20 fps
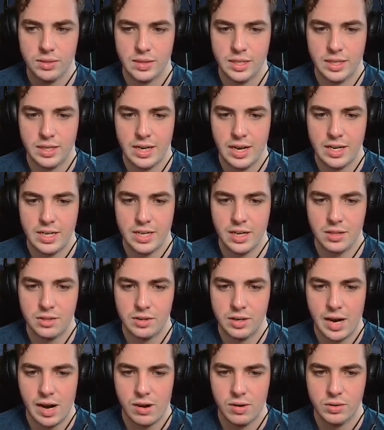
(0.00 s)
than any
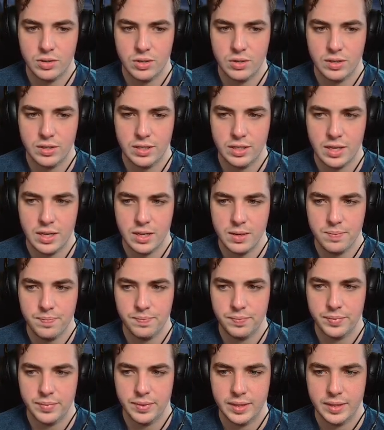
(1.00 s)
other character in the game.